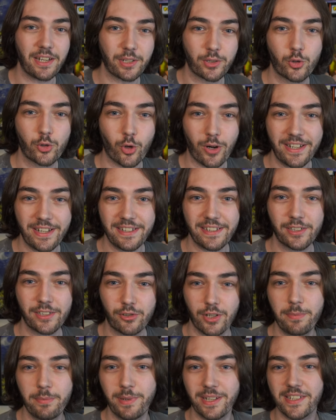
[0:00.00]
a great,
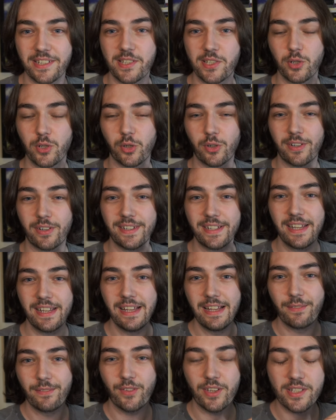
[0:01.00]
gripping story
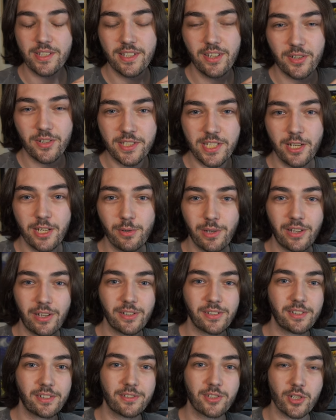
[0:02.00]
that's not too
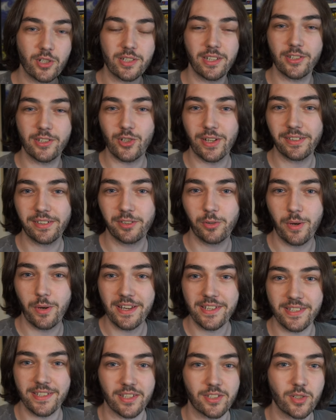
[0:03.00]
long, just like Dragon
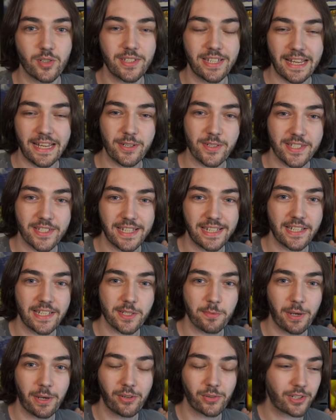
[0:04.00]
Quest, it doesn't outstay
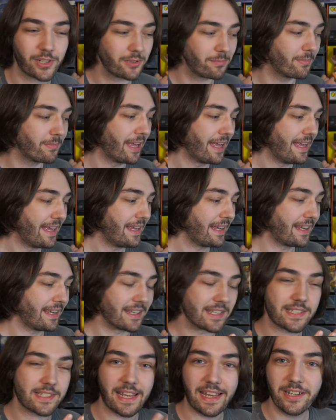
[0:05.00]
its welcome.
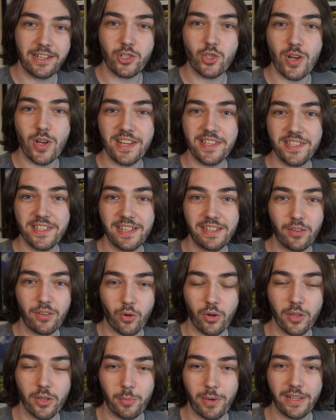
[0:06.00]
It's interesting
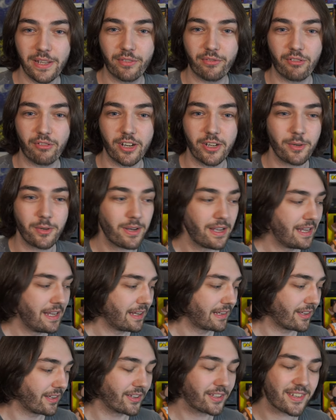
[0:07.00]
all the way through.
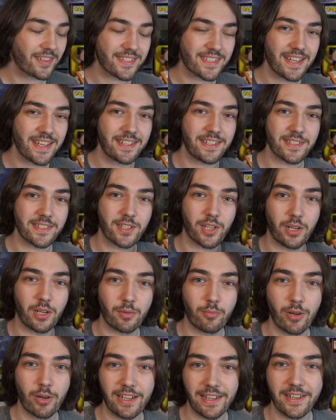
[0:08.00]
Like I said, it's got a
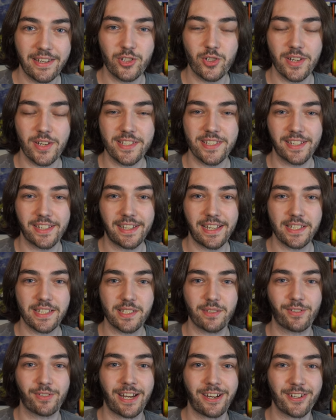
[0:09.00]
really interesting
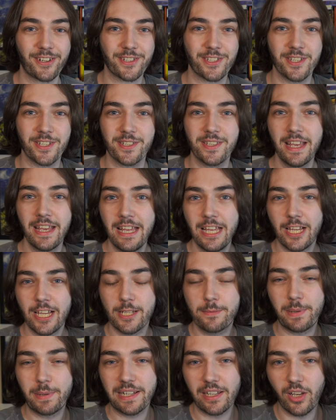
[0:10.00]
cast of characters.
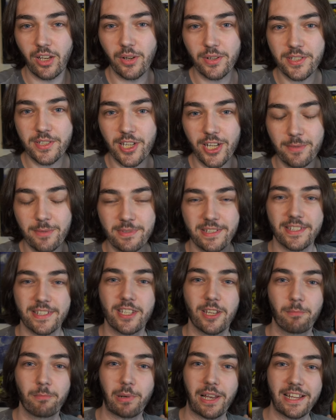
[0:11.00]
It's been a long time since
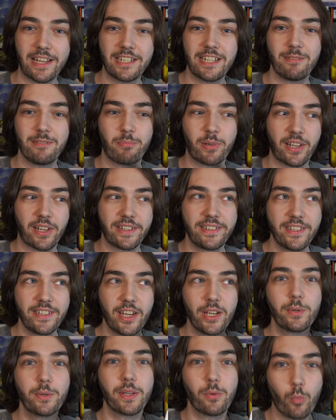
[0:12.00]
I played it, but I
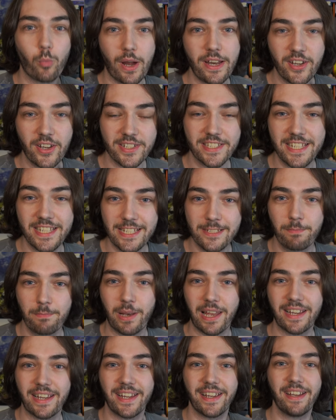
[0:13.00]
know that when I did
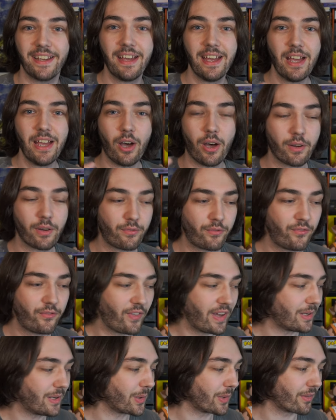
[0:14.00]
play it, I
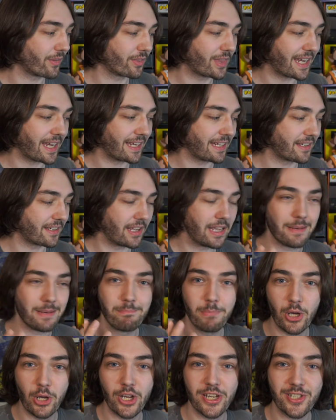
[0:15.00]
felt that
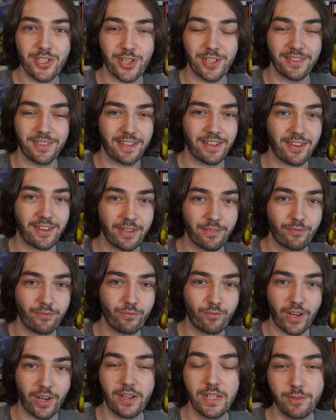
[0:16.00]
immersion that I
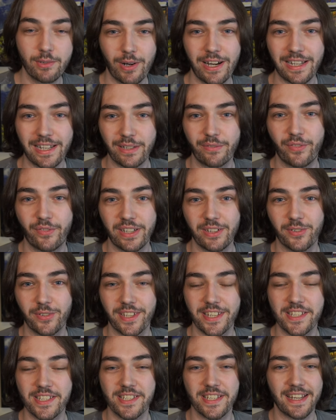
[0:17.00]
very rarely feel
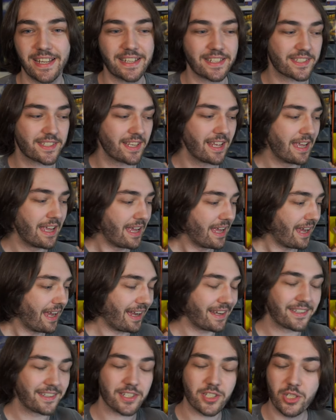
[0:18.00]
these days.
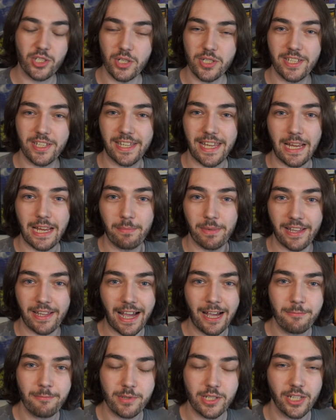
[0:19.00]
And it's just a game that
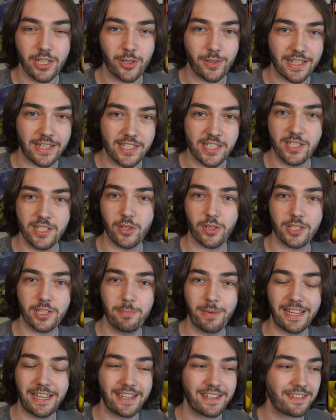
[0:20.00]
absolutely sucked
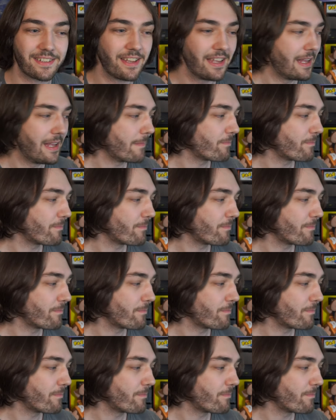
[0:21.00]
me in.